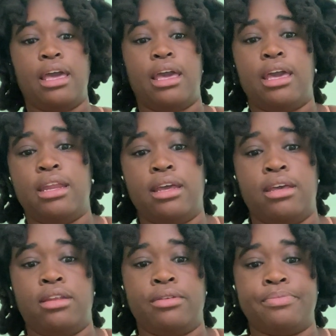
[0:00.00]
And
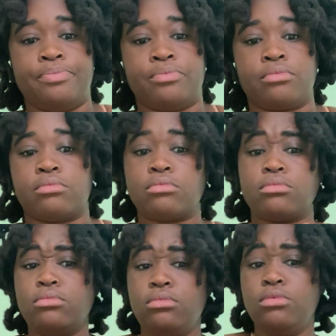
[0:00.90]
then
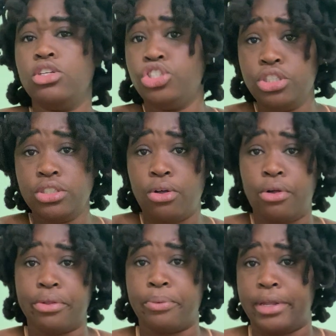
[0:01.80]
she's the
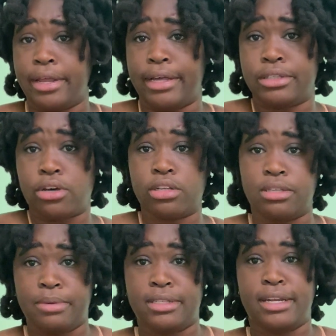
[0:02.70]
only one that talked to
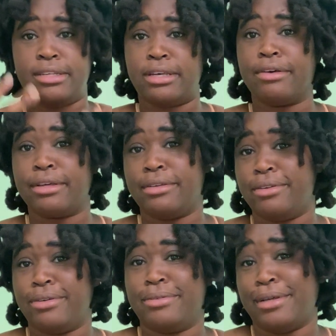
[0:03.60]
me today, so
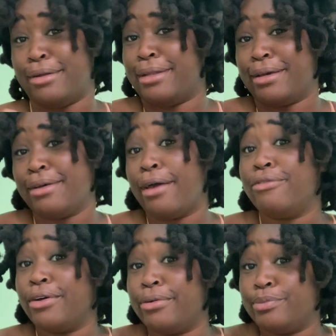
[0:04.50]
I
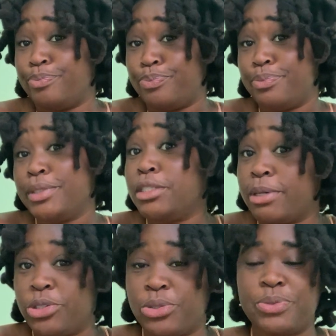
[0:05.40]
felt
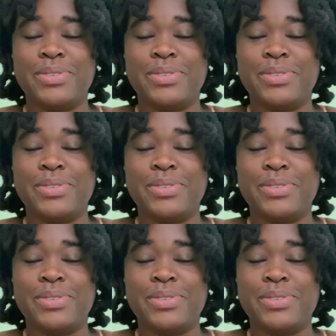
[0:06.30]
special.